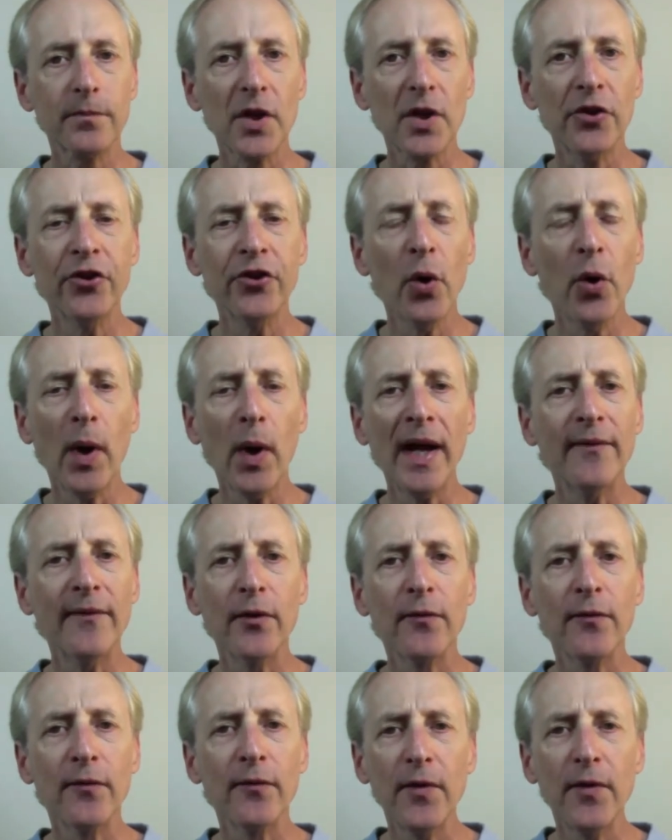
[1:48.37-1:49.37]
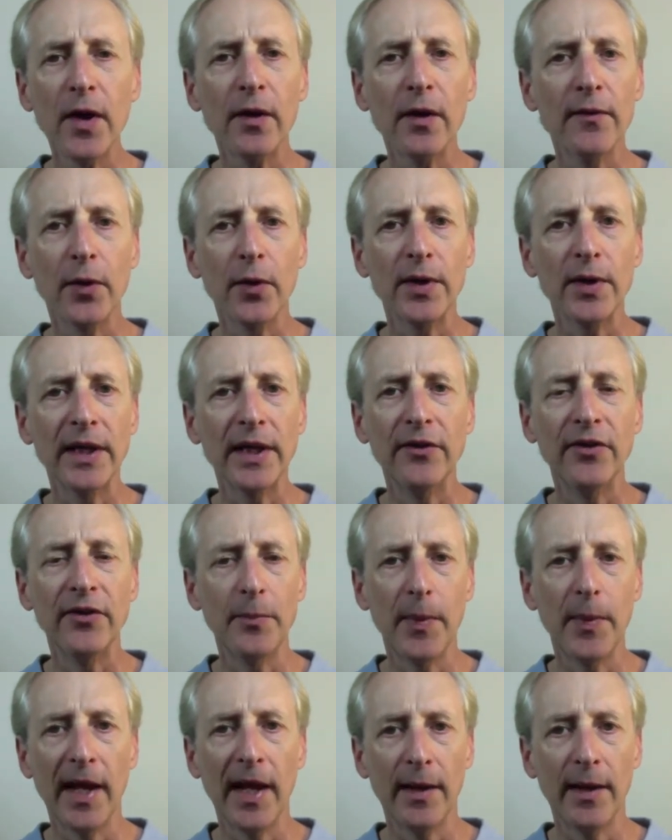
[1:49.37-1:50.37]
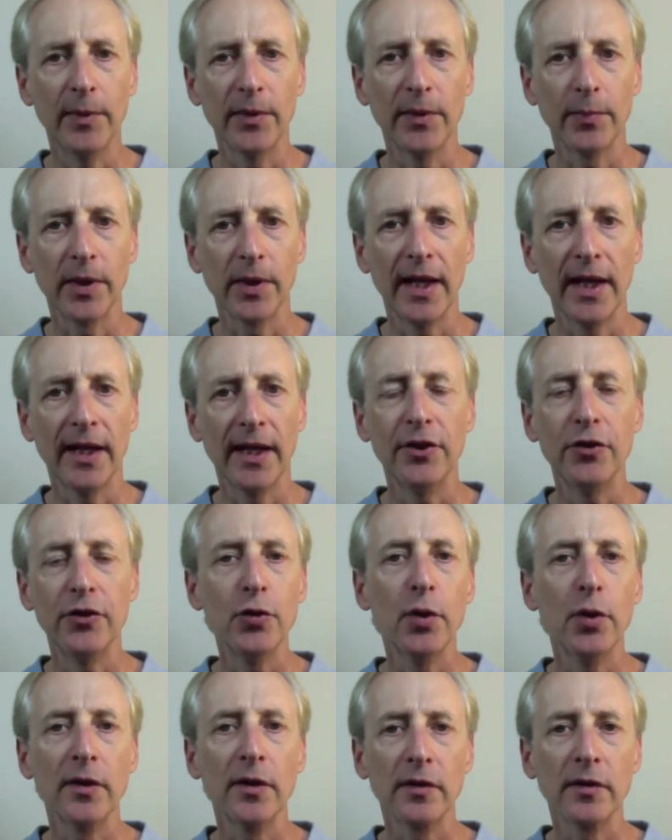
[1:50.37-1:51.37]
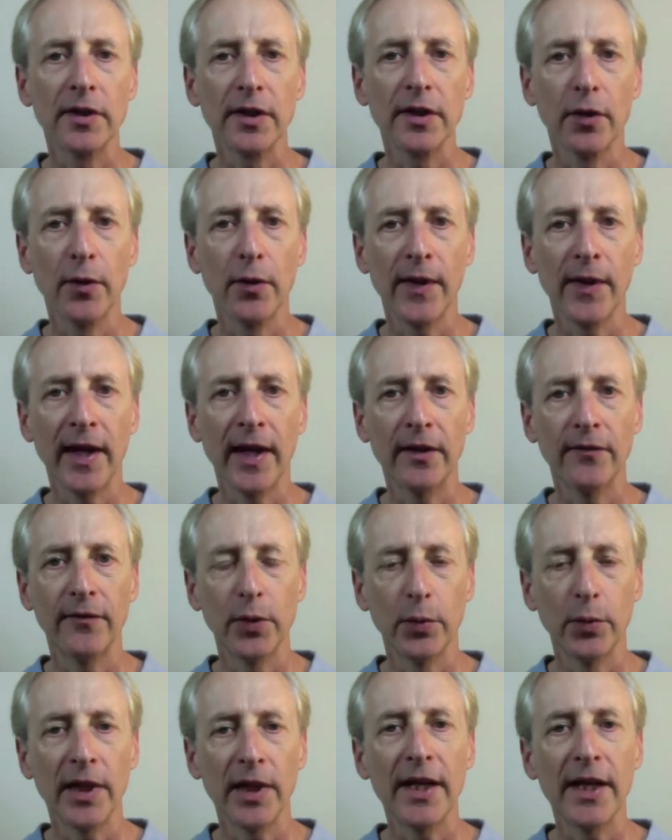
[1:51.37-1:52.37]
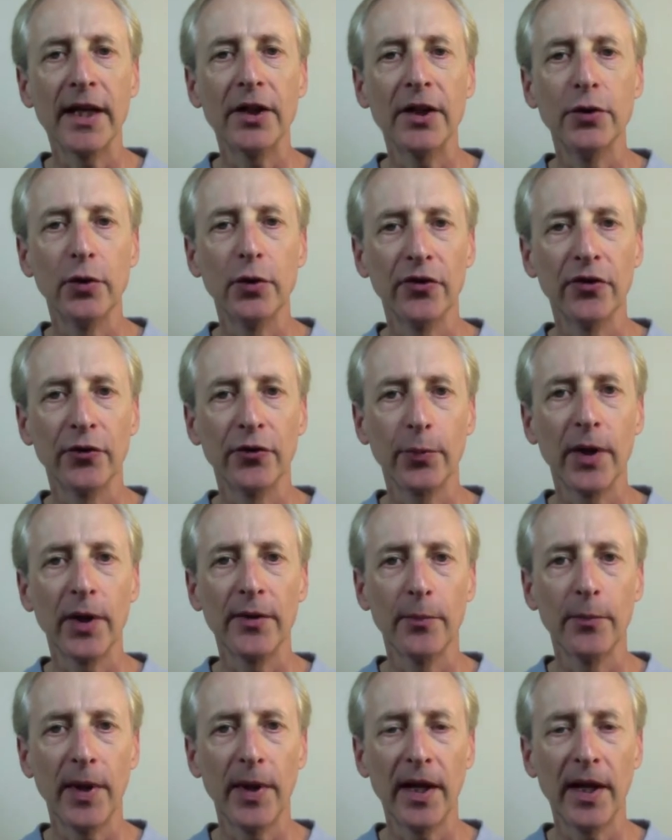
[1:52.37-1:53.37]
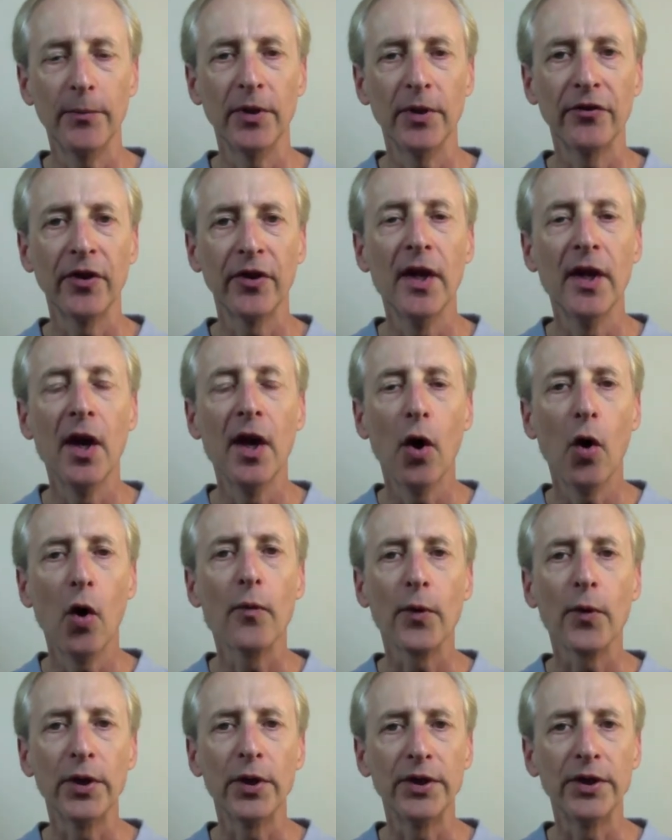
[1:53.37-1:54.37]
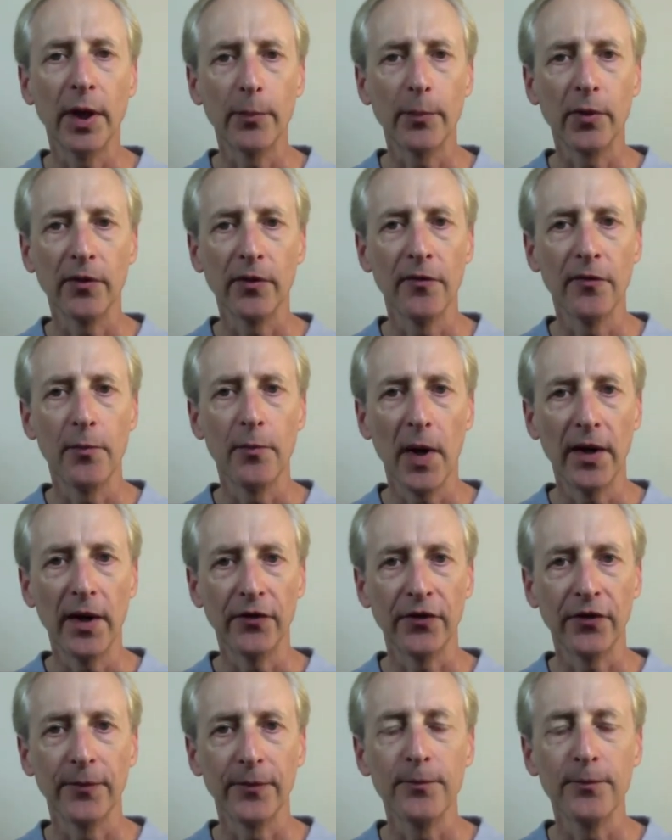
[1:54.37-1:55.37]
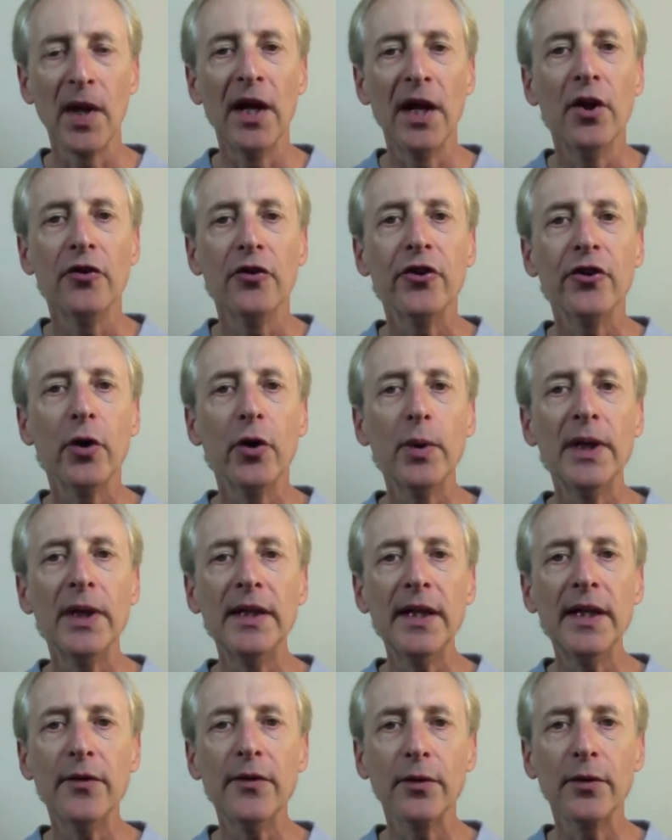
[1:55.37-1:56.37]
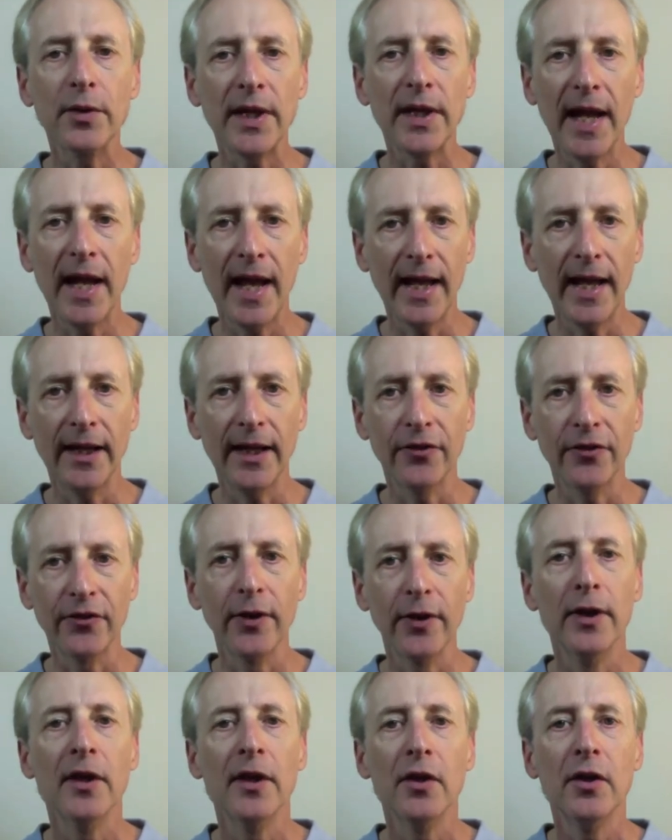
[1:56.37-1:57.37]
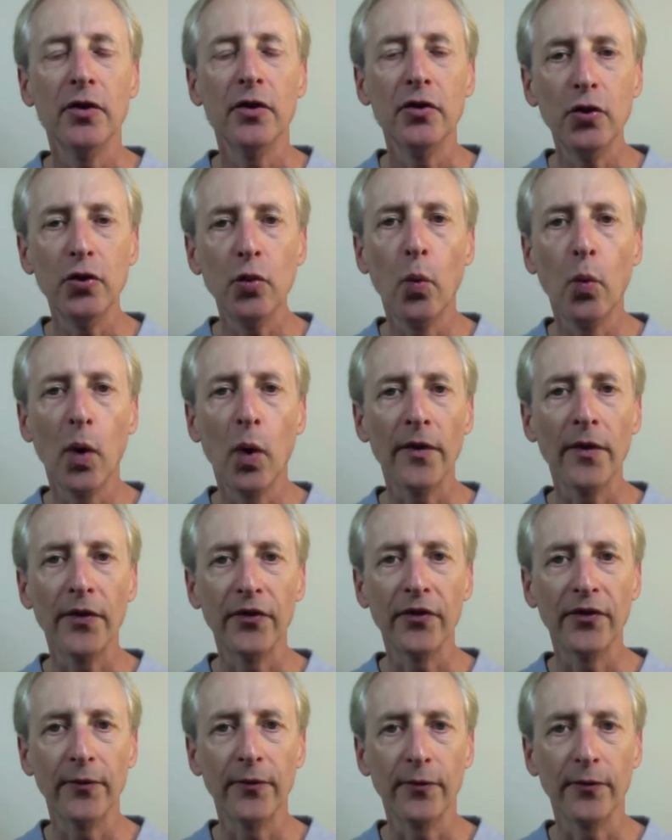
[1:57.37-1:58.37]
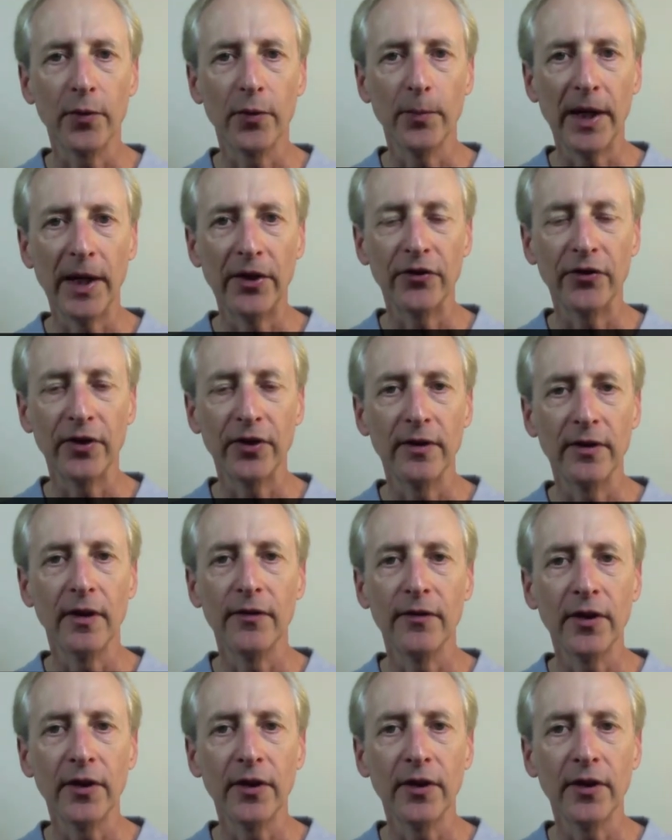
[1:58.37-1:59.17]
So I have a very, very easy payment plan, and you can click on that if you would like, and you can spread the payments over a number of months. So in either case, you want this information.